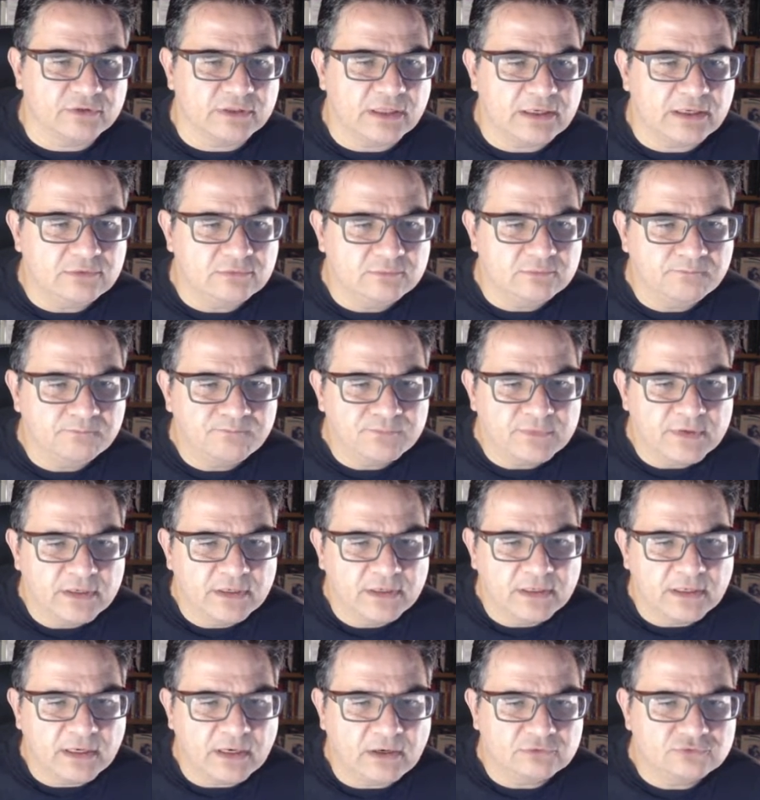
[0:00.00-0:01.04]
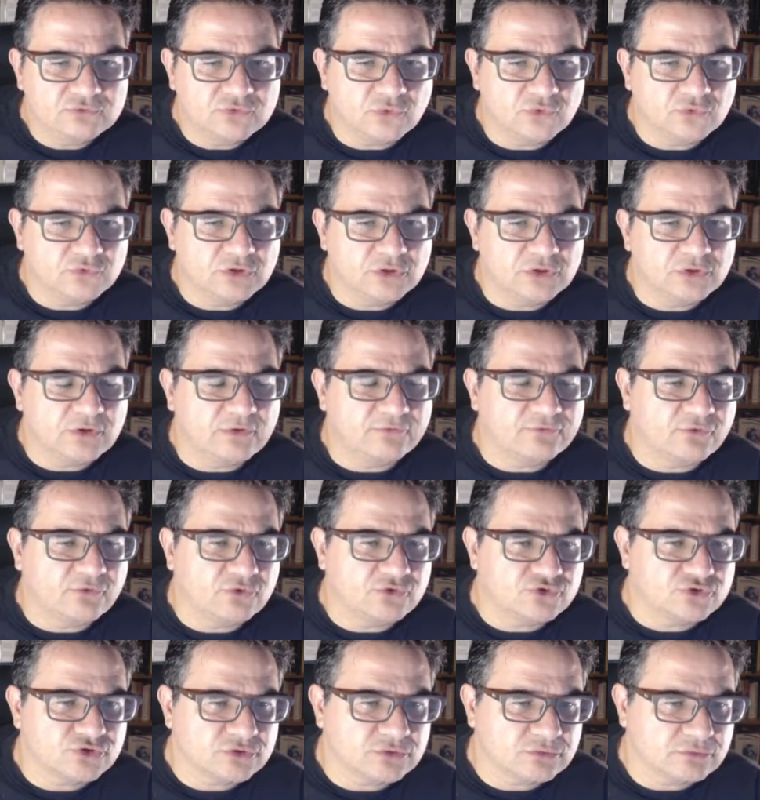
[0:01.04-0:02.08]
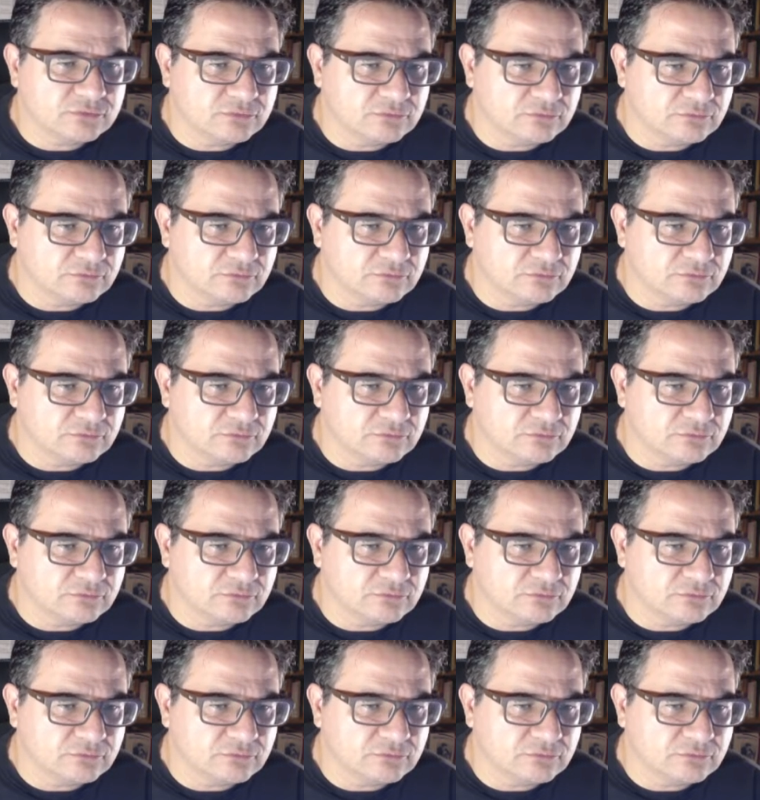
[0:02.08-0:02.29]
Now, how to continue? Of course,